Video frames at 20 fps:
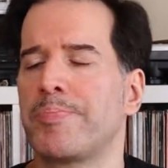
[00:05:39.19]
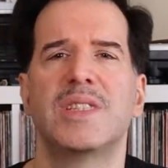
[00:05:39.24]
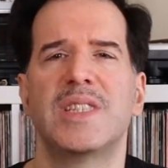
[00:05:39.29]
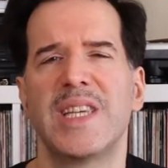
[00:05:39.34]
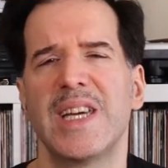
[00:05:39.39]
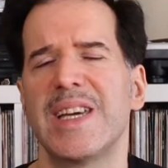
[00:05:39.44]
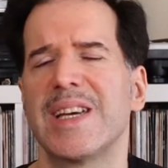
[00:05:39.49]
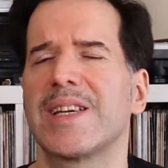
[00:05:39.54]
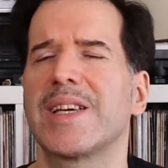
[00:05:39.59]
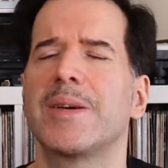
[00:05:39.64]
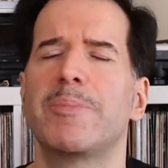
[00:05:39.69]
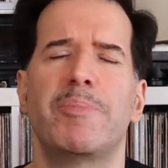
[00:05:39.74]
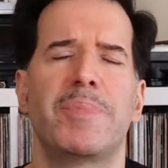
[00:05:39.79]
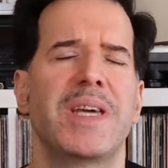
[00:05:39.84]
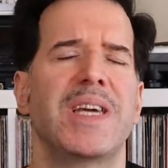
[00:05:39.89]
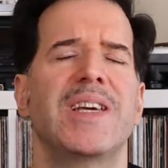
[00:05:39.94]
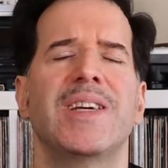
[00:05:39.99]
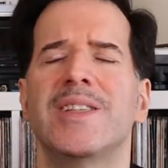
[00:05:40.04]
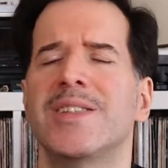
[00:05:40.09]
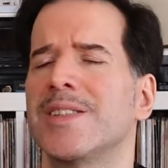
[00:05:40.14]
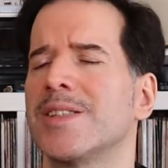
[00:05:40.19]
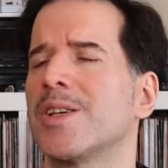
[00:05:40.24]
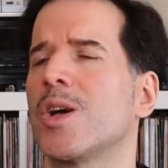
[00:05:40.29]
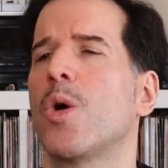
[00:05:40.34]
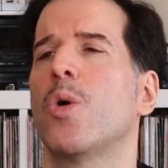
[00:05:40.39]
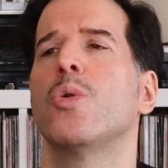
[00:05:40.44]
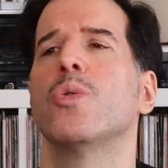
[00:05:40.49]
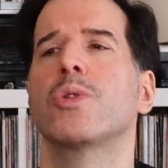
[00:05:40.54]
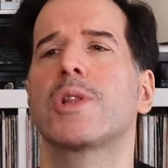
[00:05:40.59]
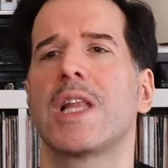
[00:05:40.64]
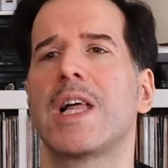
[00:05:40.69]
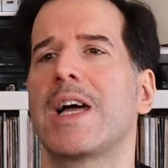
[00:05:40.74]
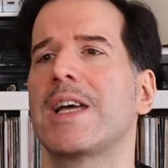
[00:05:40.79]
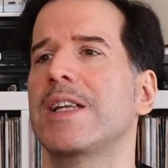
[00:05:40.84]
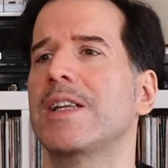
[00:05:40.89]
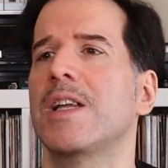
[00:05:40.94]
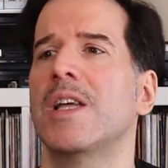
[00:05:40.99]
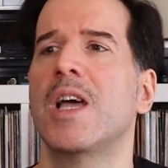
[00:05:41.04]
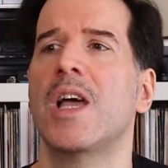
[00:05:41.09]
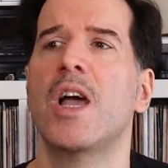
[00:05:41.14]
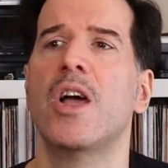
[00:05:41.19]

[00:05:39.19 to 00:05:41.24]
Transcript: Tick, Pin, Cold Light.